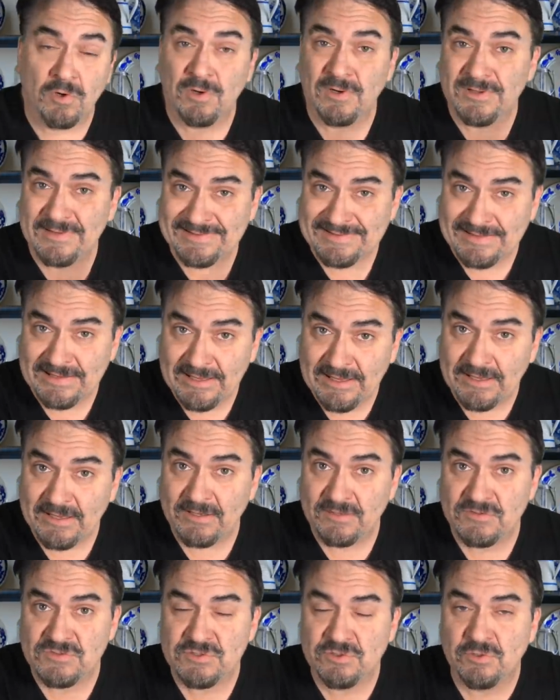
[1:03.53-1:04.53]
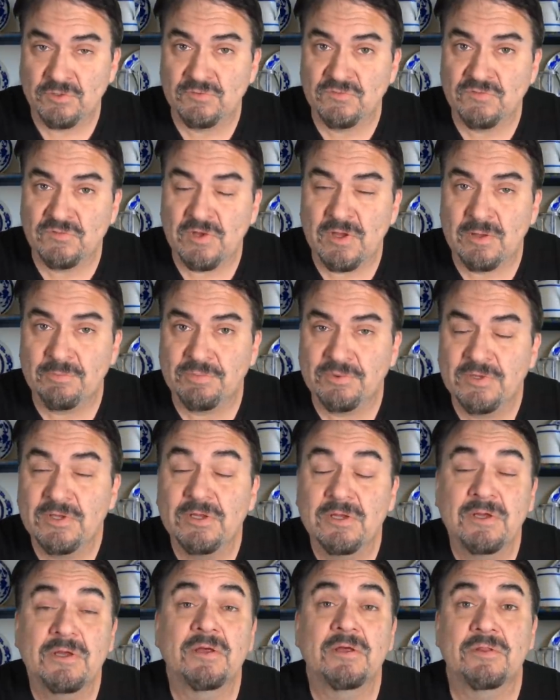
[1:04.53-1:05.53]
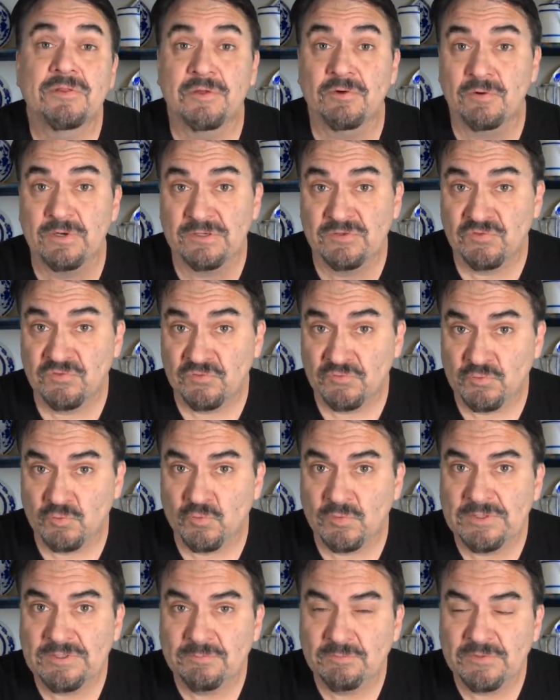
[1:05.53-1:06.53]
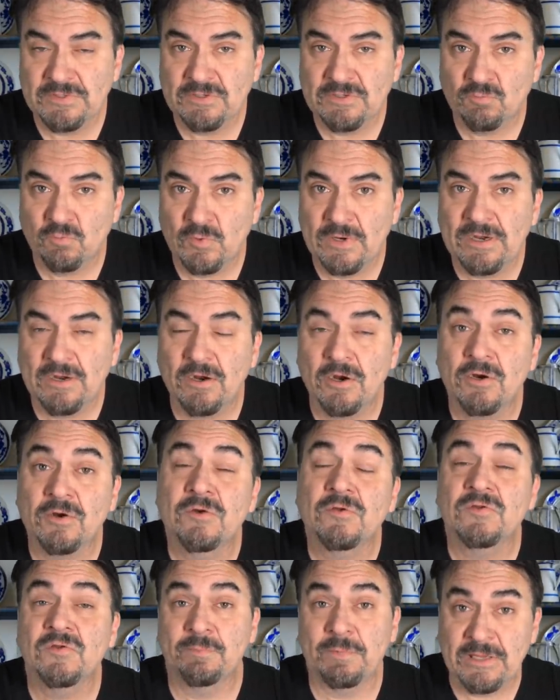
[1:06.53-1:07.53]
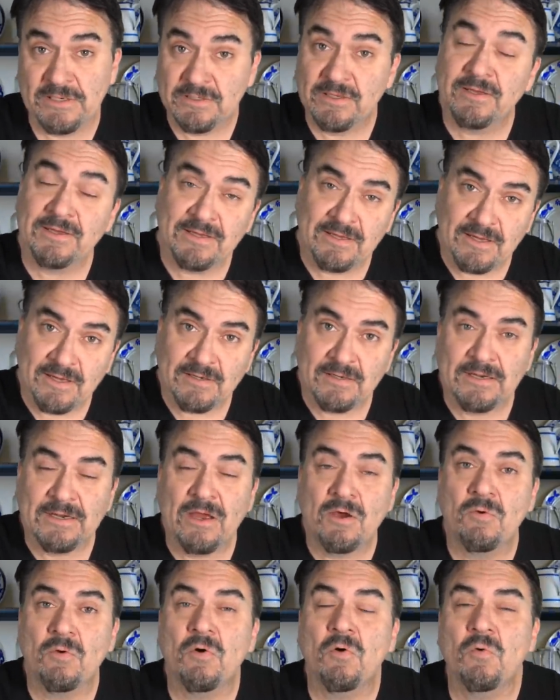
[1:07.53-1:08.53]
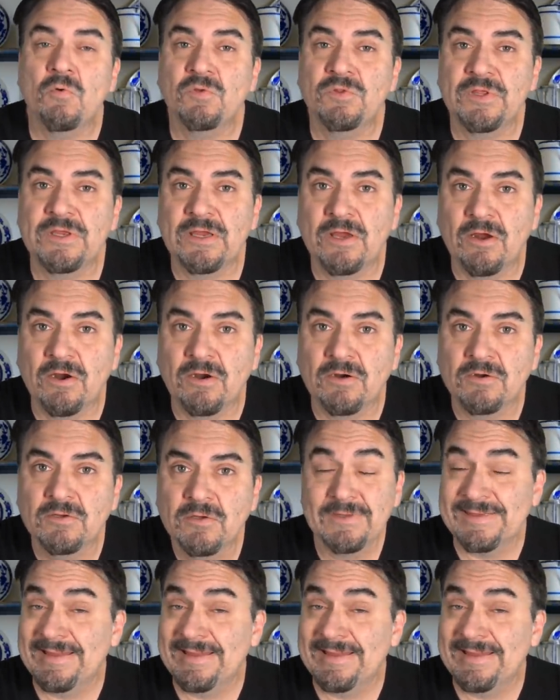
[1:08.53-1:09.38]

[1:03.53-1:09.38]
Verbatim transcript: or a can turns up, they're extremely rare, depending again on how old they are.